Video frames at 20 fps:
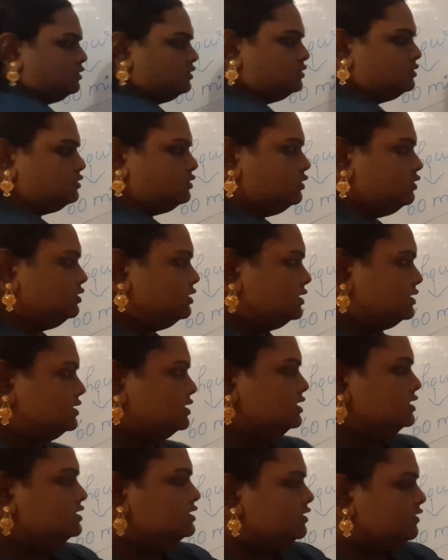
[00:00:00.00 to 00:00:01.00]
So this
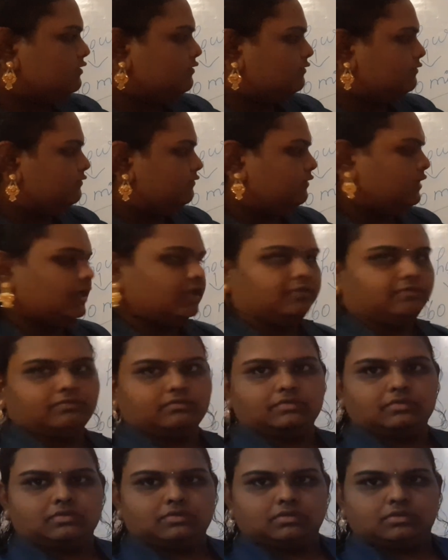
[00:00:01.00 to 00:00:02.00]
is 5.
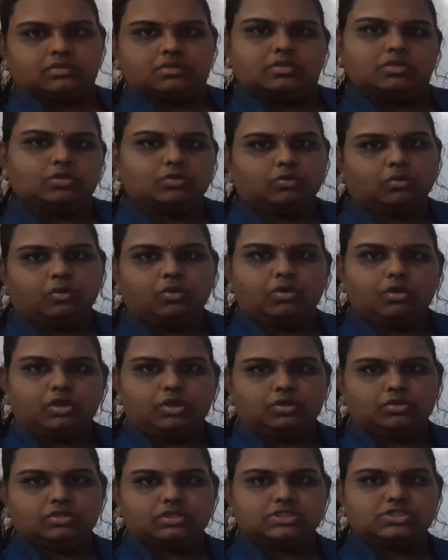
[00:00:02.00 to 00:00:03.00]
You all
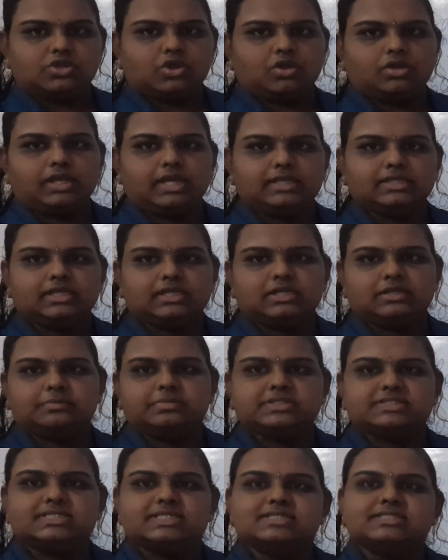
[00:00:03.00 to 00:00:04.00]
know the short hand that
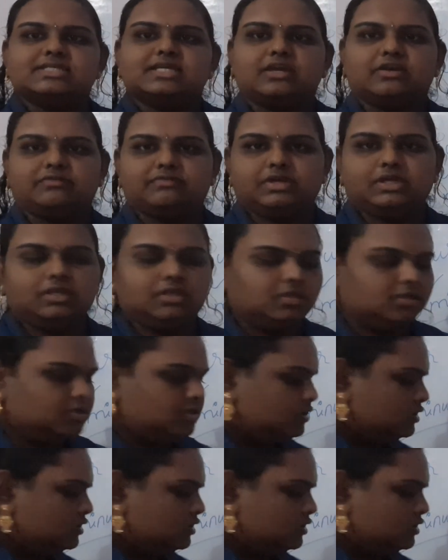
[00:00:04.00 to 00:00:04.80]
represents an hour.